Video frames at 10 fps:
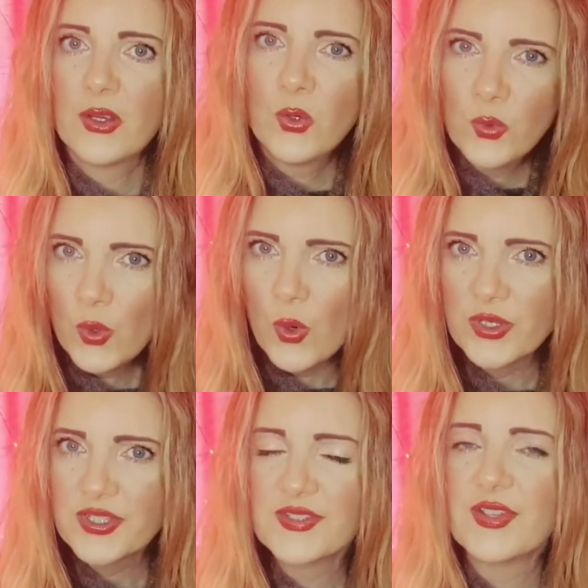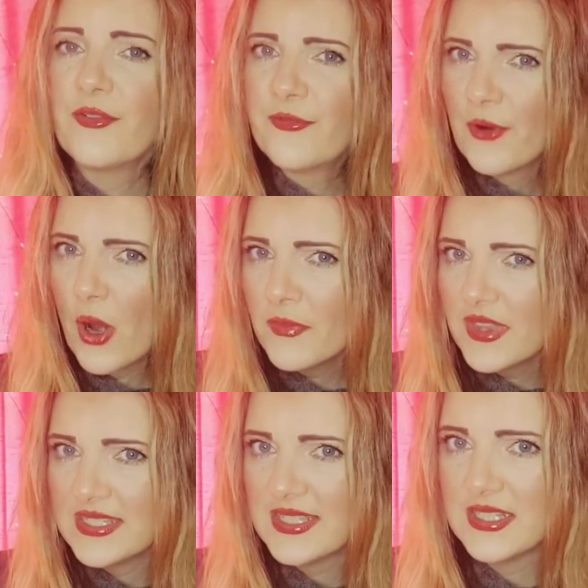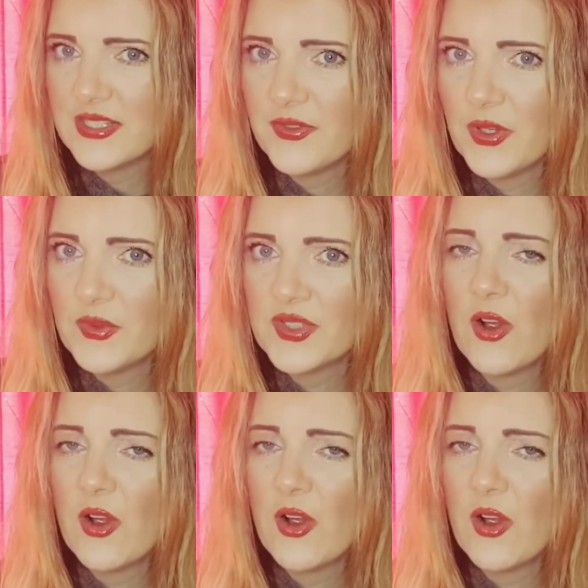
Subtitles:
quotes from these interviews